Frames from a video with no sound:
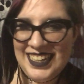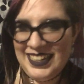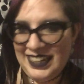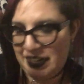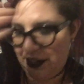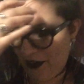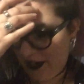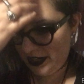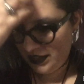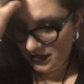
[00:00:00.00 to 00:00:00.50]

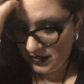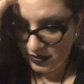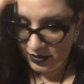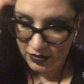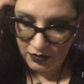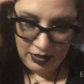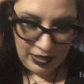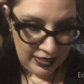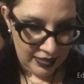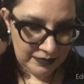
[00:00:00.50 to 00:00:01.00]
Anyway,
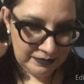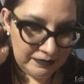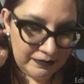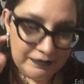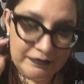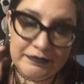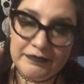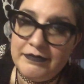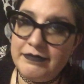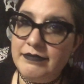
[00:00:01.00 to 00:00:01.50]
so,
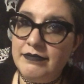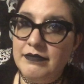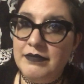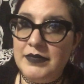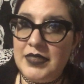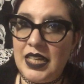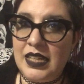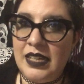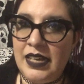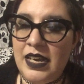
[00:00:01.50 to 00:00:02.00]

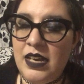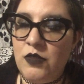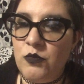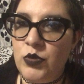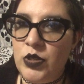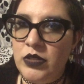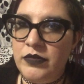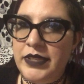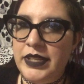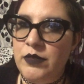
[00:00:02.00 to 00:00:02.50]
yeah,
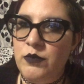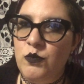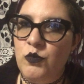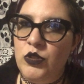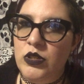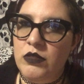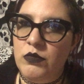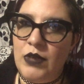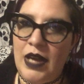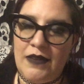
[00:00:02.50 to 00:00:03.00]
well, then
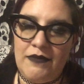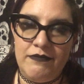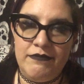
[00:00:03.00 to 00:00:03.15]
we'll,